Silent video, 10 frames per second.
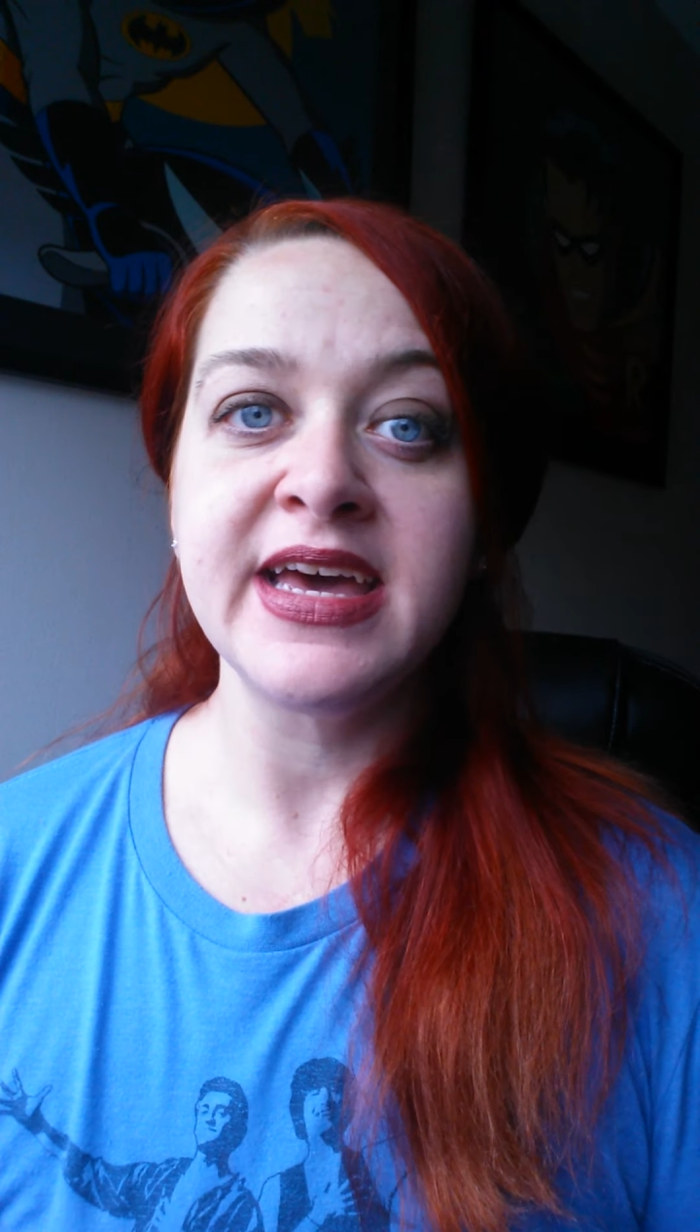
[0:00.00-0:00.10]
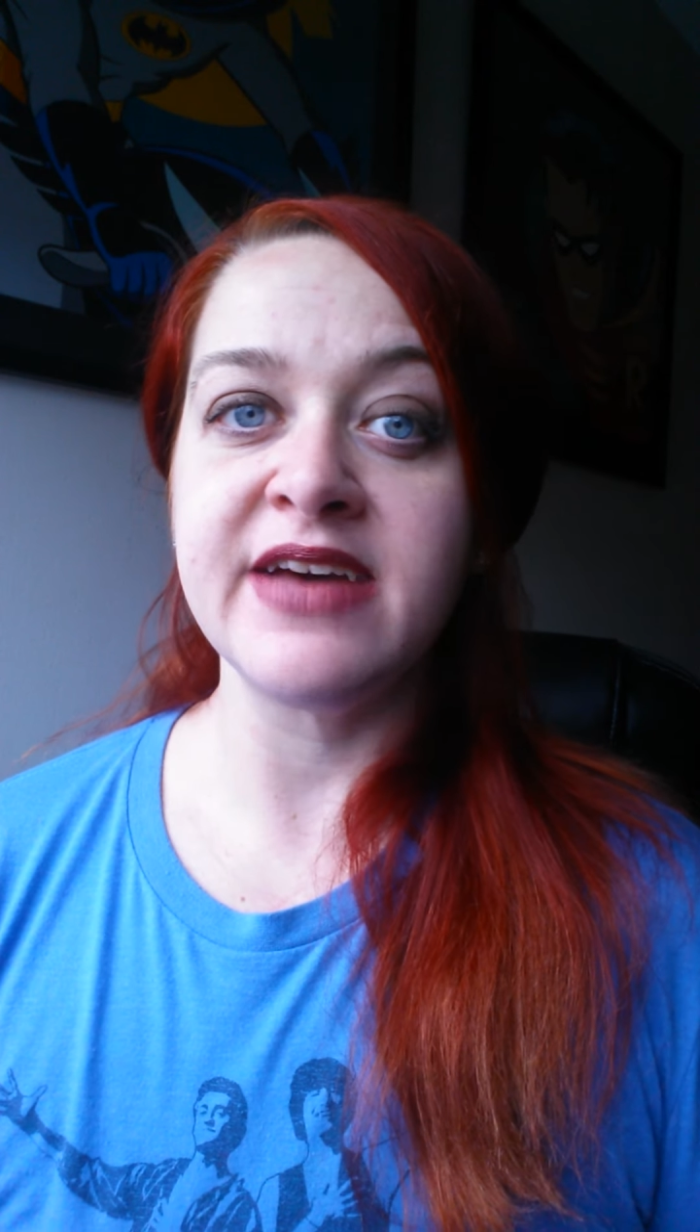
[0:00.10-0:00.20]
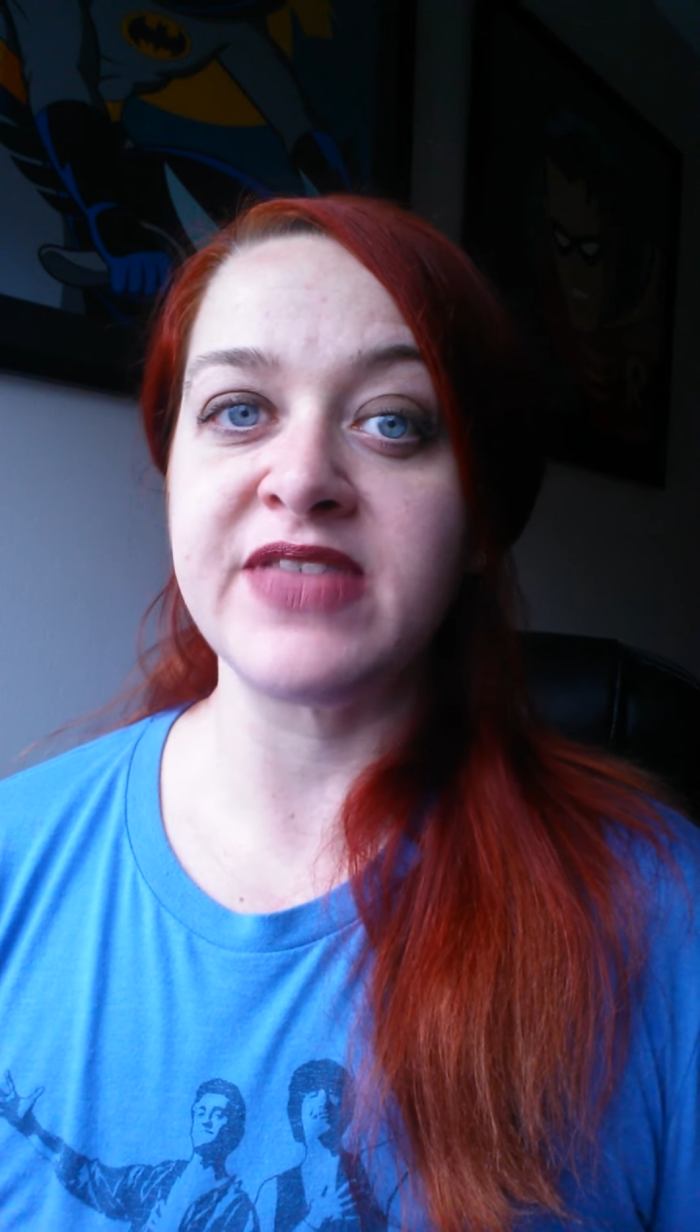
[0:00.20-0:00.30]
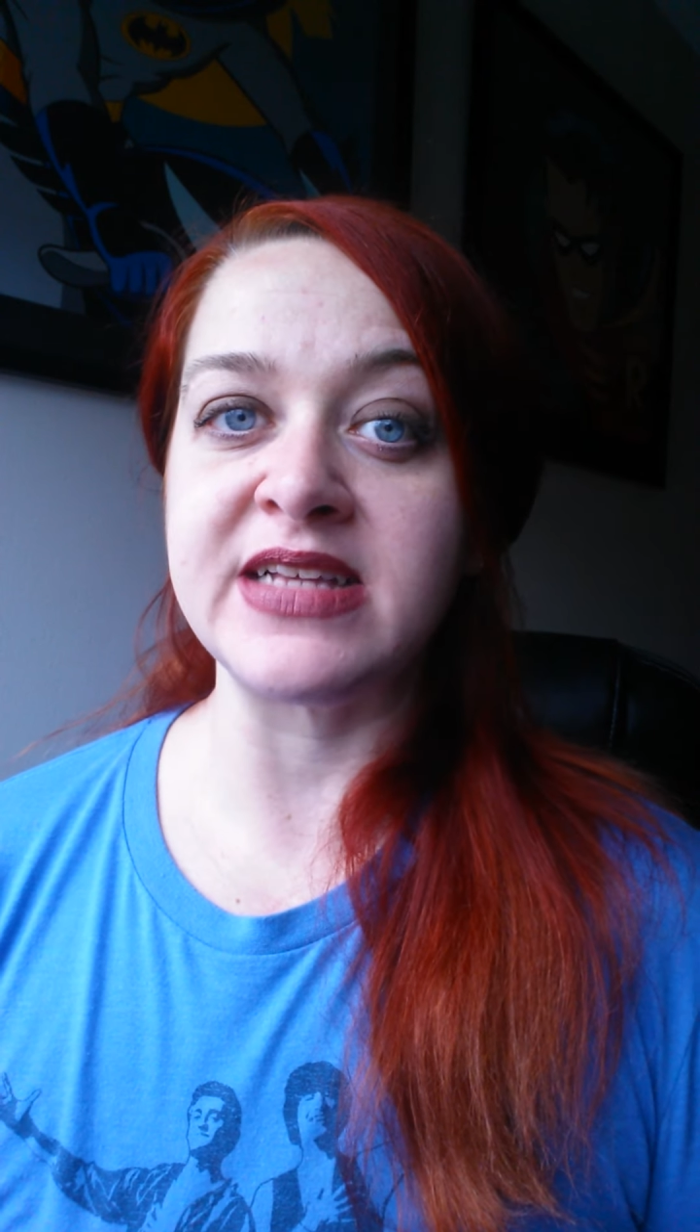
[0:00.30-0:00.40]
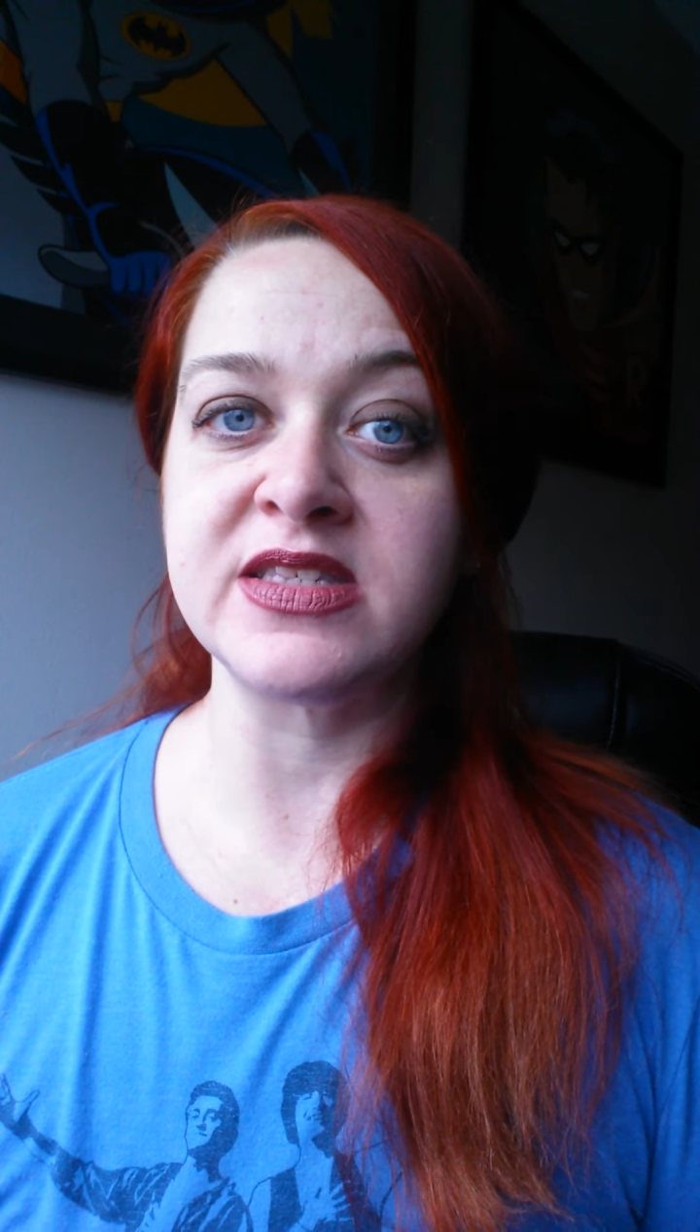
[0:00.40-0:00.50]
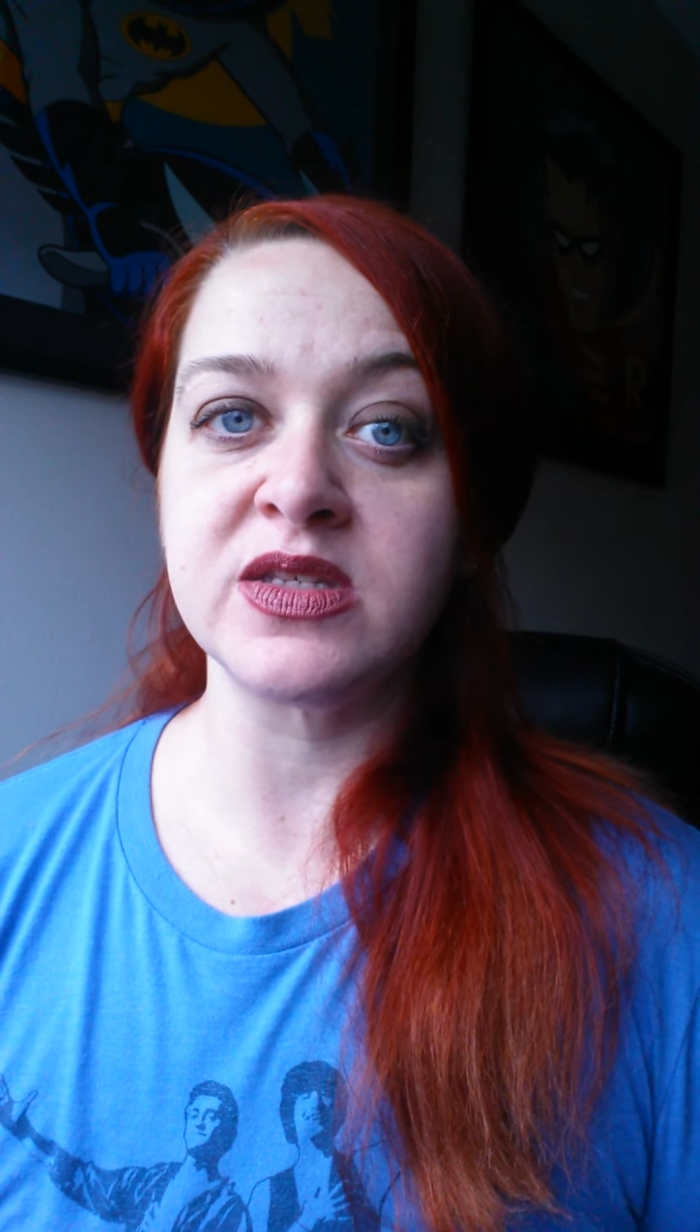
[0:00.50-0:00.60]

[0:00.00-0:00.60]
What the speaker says: If that's